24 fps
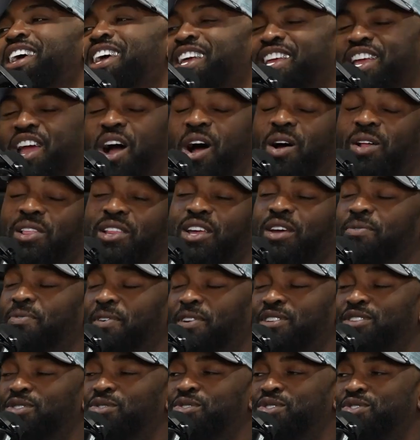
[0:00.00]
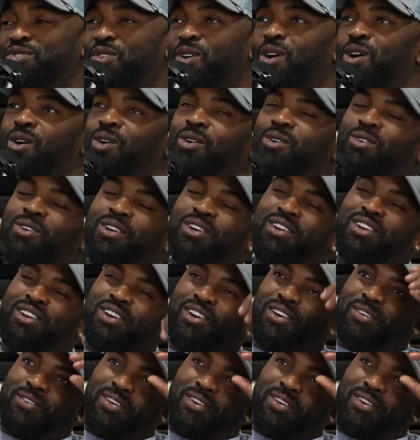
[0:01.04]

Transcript: Y'all lifting too strong. You know what I mean?